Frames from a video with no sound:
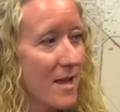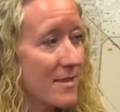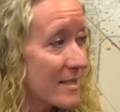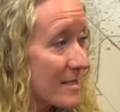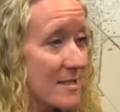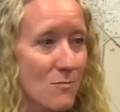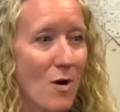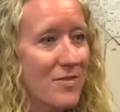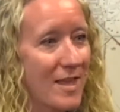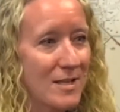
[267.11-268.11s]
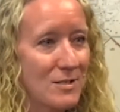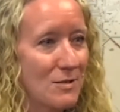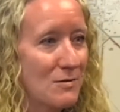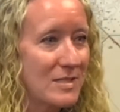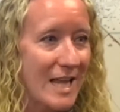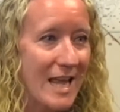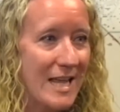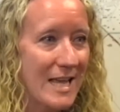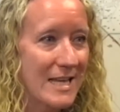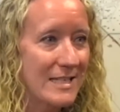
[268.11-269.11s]
this is what they do day
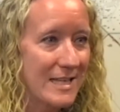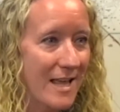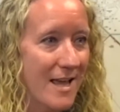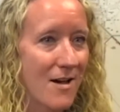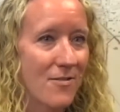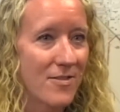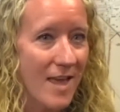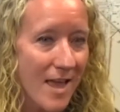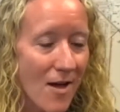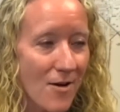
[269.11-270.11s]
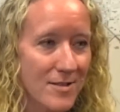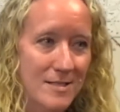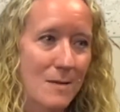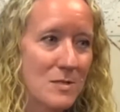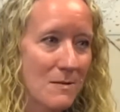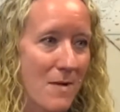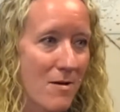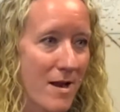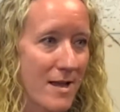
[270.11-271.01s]
in and day out they are the subject matter